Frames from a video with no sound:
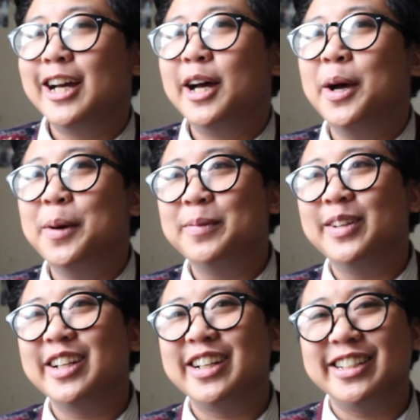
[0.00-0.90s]
Um,
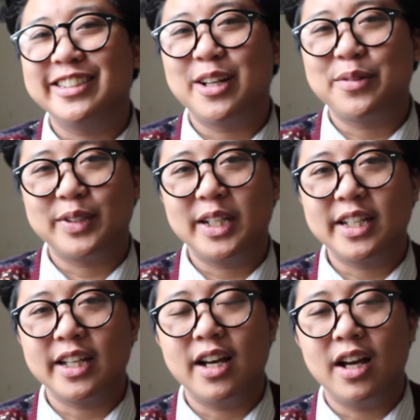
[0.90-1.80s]
like, I don't know, I feel
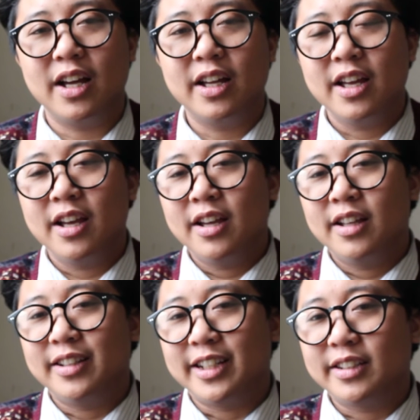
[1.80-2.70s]
like, uh,
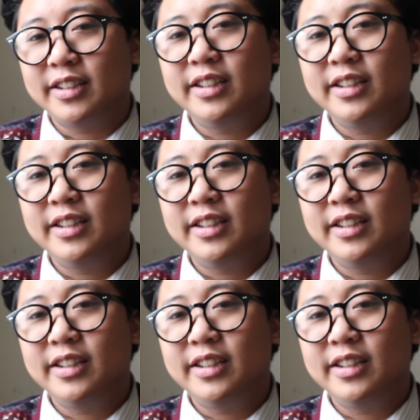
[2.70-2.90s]
like,